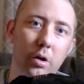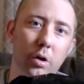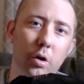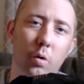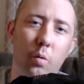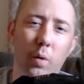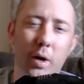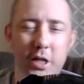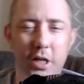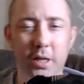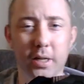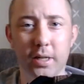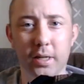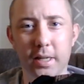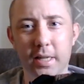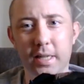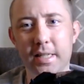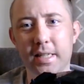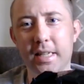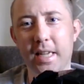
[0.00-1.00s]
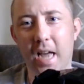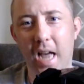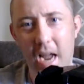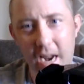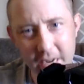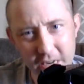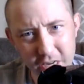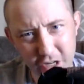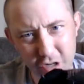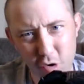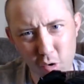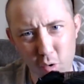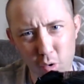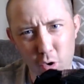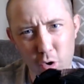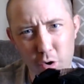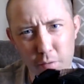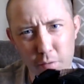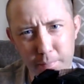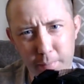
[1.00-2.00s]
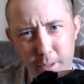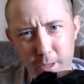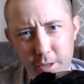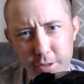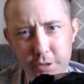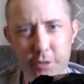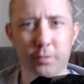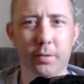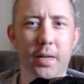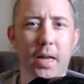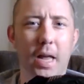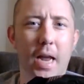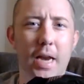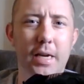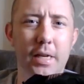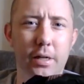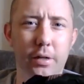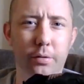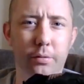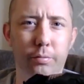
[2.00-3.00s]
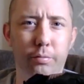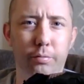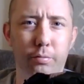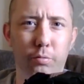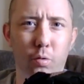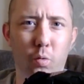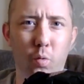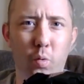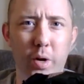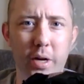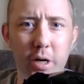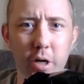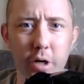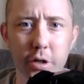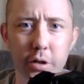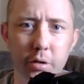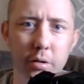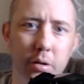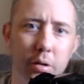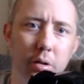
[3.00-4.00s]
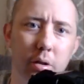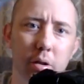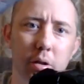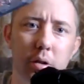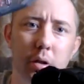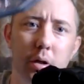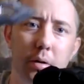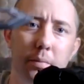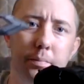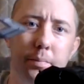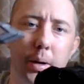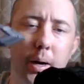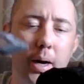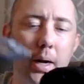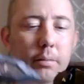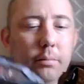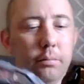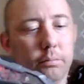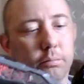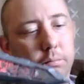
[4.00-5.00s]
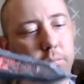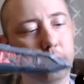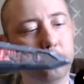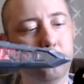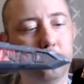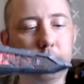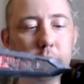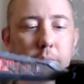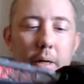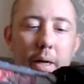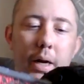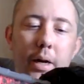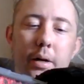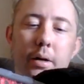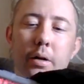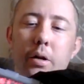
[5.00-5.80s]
Which is kind of cool, but also kind of weird. But, yeah.